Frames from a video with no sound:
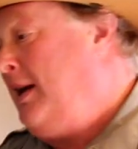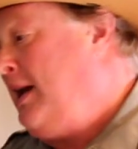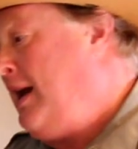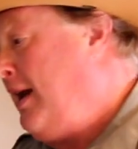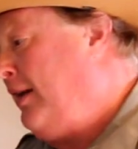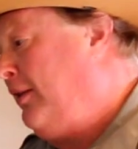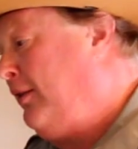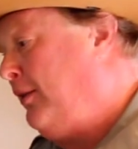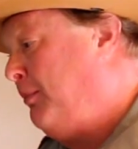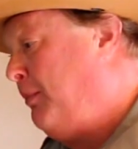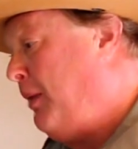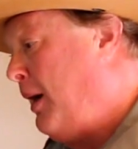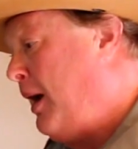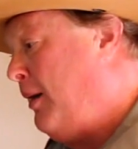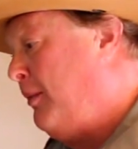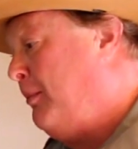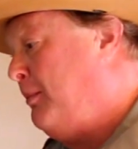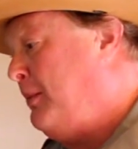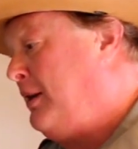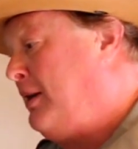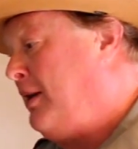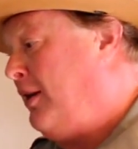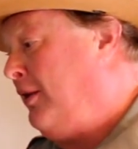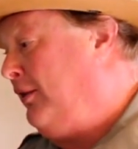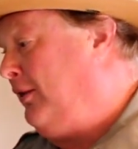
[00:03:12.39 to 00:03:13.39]
he has a
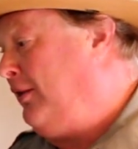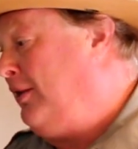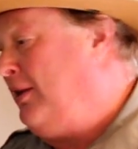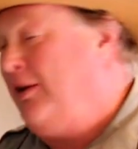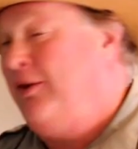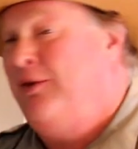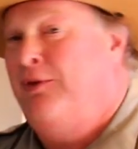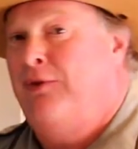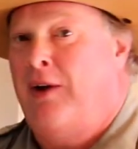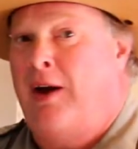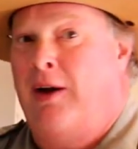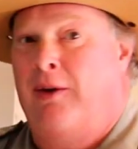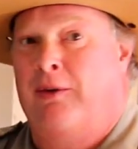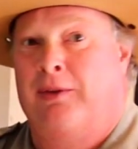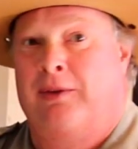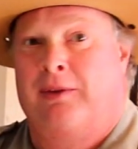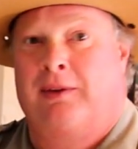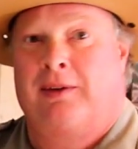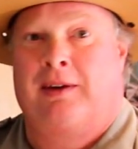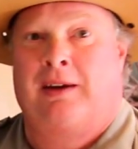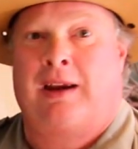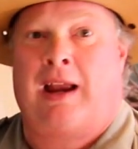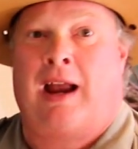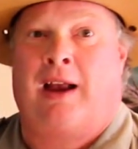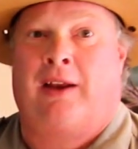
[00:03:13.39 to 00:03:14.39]
problem because he's found
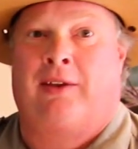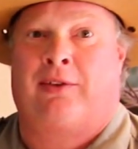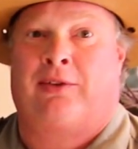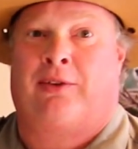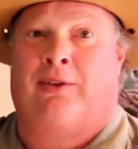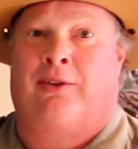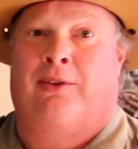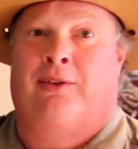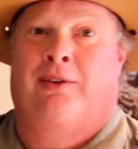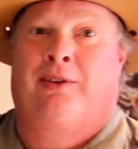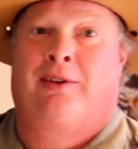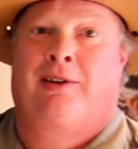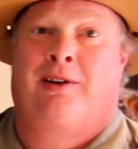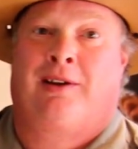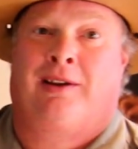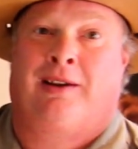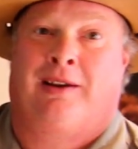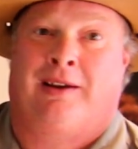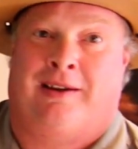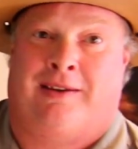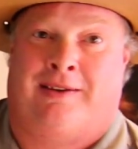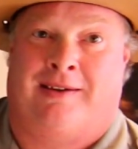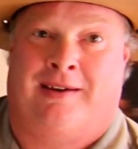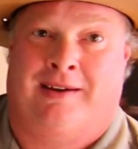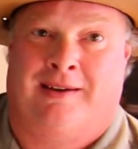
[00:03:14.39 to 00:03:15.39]
Castle
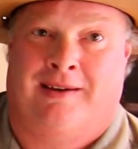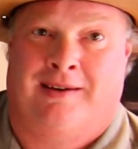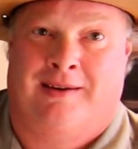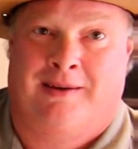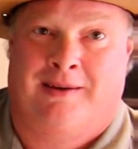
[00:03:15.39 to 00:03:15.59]
Clinton.